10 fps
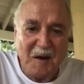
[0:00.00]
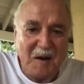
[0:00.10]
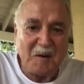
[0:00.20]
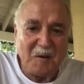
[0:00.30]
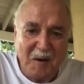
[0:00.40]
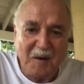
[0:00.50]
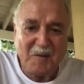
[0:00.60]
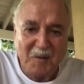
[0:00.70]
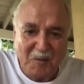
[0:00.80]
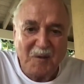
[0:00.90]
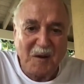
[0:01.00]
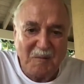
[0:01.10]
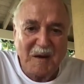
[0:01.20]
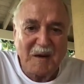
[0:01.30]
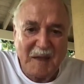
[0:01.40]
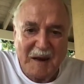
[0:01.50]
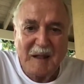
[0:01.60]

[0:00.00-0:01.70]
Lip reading: I don't have to worry about that.